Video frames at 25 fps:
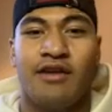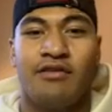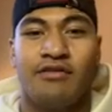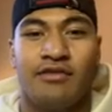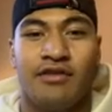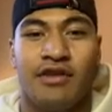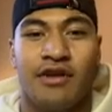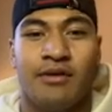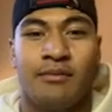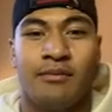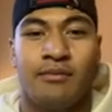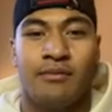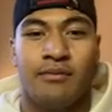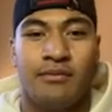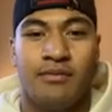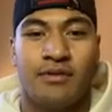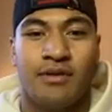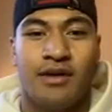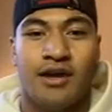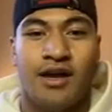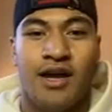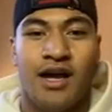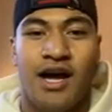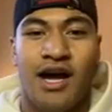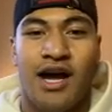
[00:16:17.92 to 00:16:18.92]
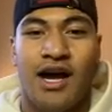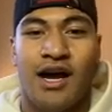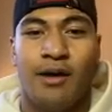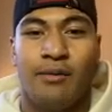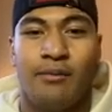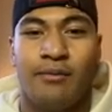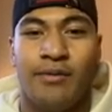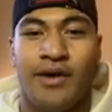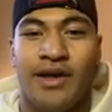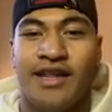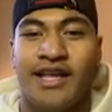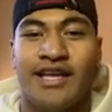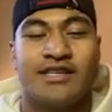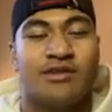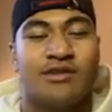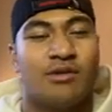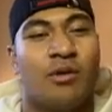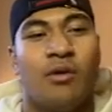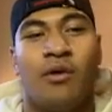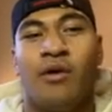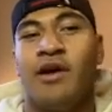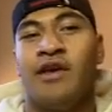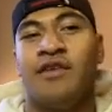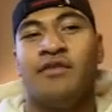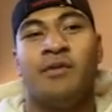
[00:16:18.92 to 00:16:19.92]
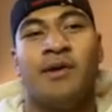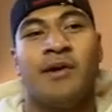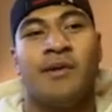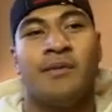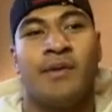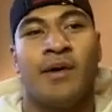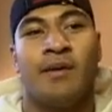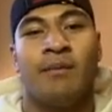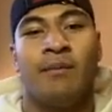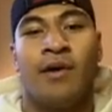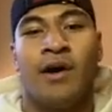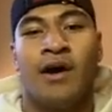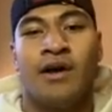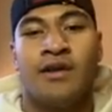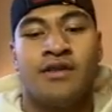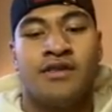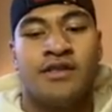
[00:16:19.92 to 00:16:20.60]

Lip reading: for, and that's always been one.